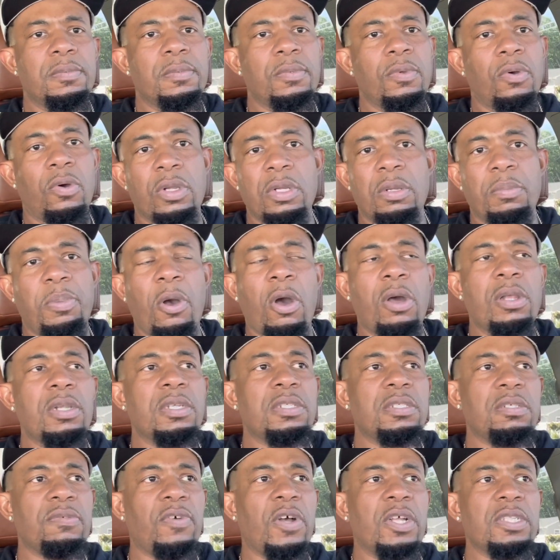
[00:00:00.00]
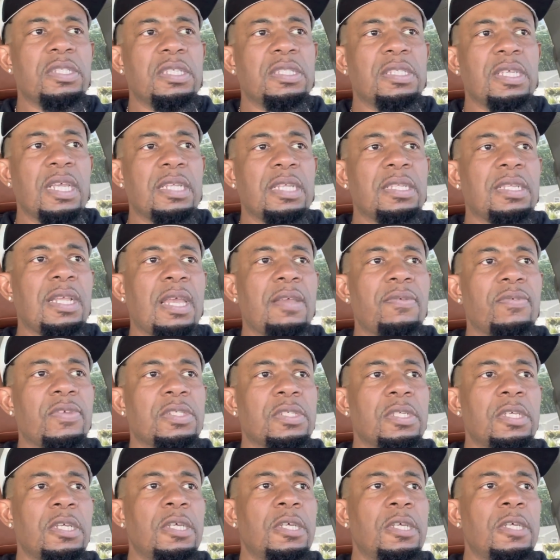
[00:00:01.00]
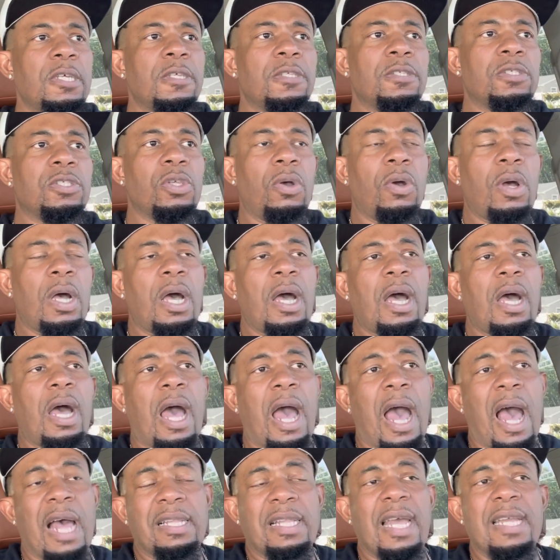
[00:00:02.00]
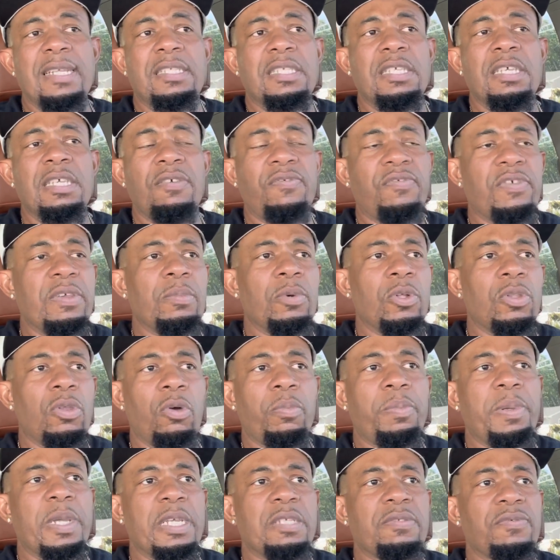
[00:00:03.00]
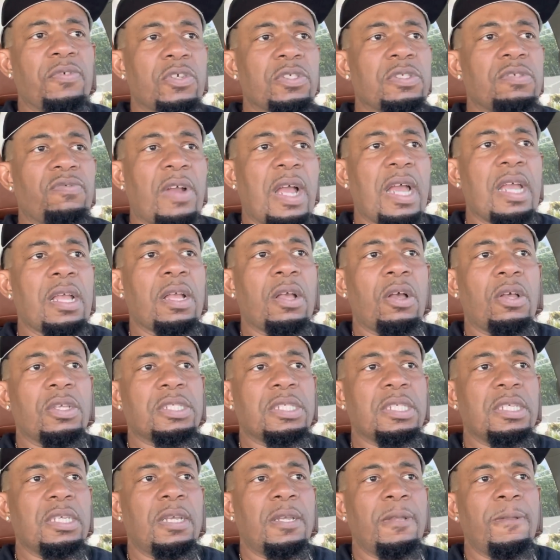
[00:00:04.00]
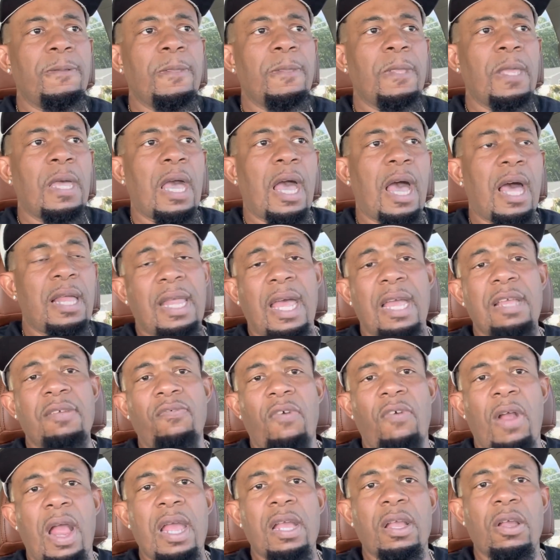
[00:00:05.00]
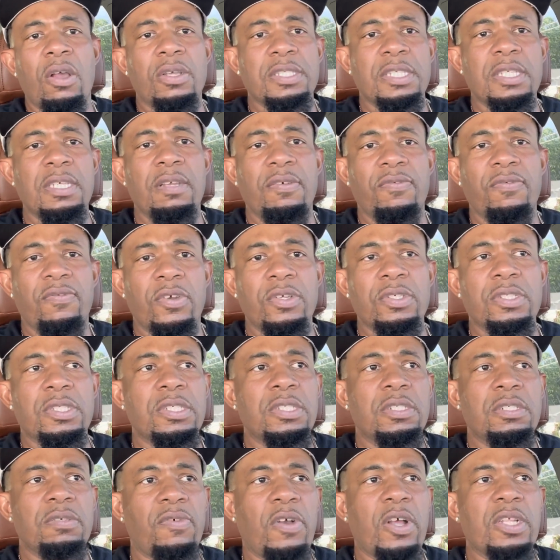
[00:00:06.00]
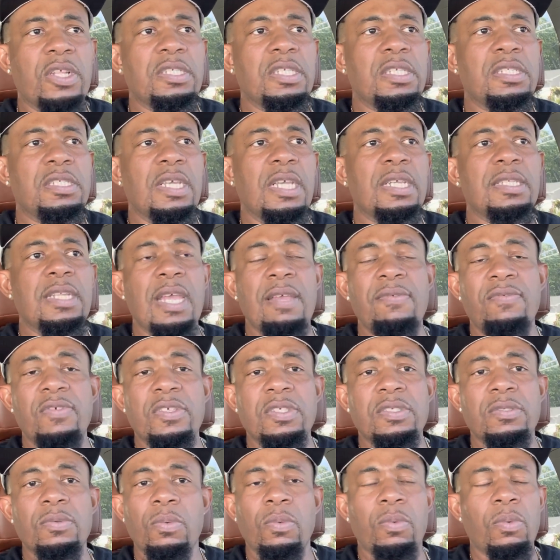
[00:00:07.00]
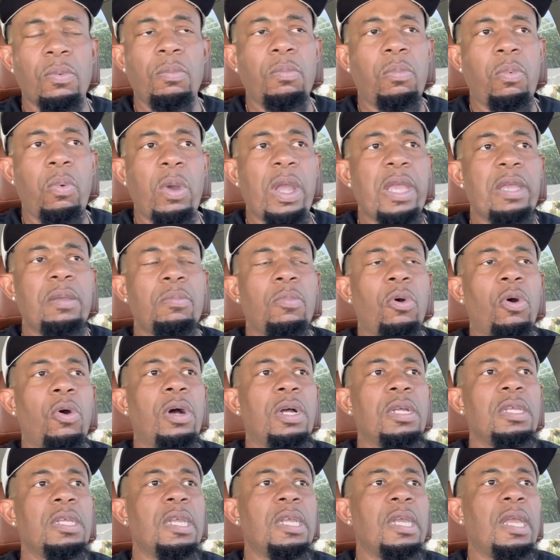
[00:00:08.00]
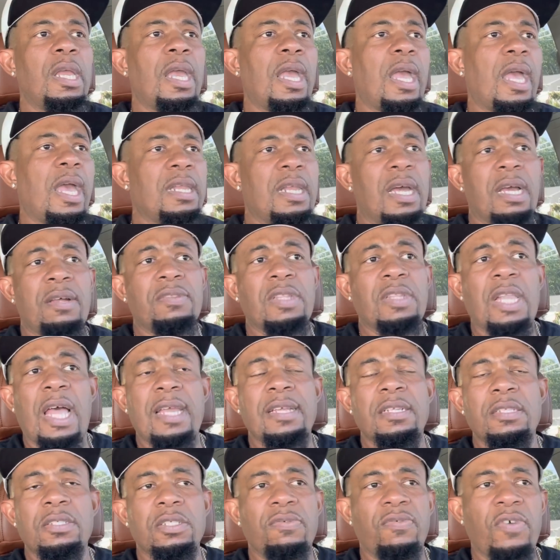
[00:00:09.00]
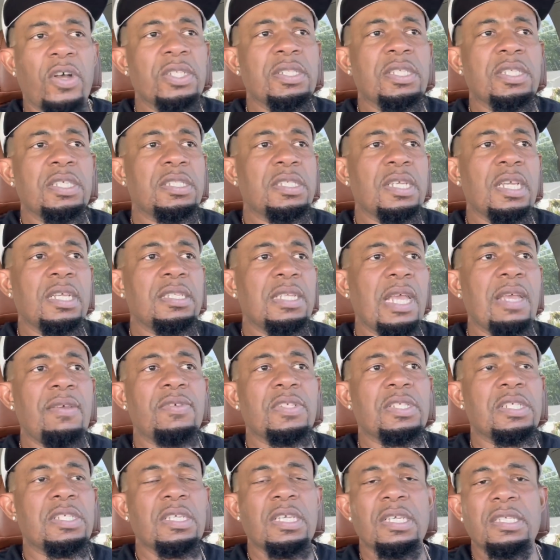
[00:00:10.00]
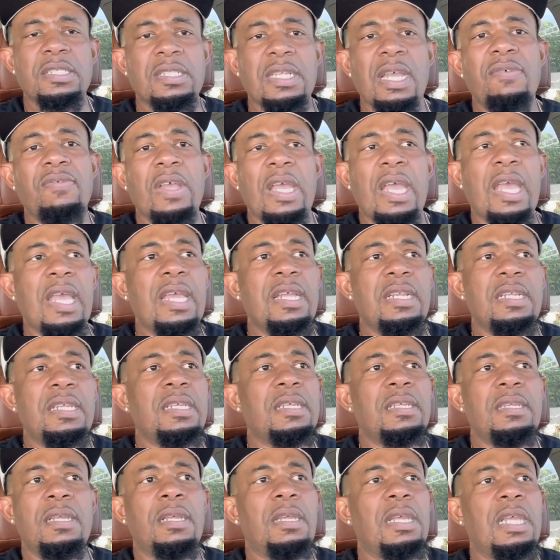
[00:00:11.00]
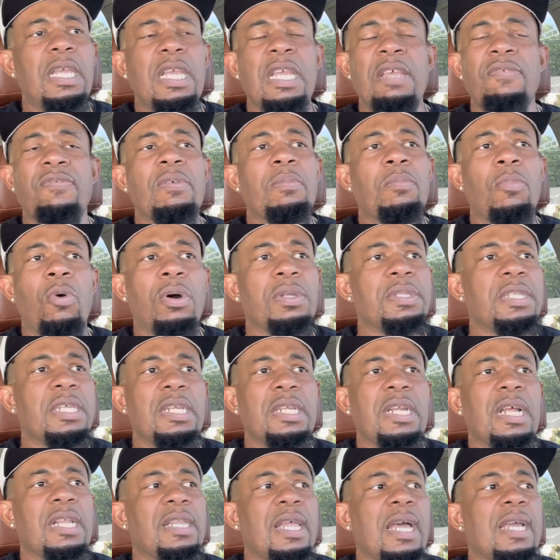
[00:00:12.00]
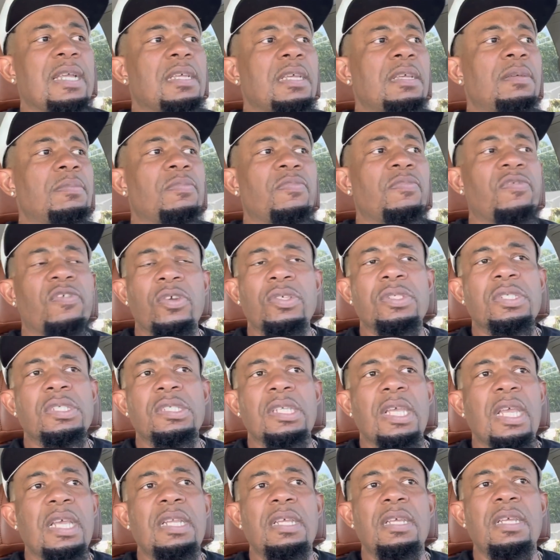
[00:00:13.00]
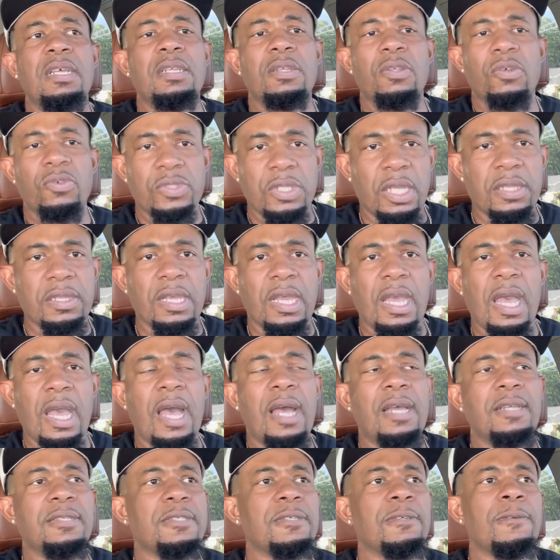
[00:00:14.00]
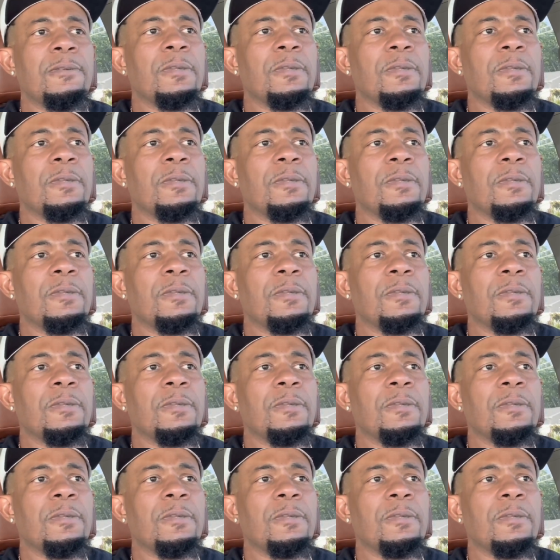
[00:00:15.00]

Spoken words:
on the part of Gervonta Tank Davis. So I like Teofimo Lopez versus Ryan Garcia. I like Ryan Garcia versus Gervonta Tank Davis way more. And I like Gervonta Tank Davis against Devin Haney even more than I like him versus any of those other guys.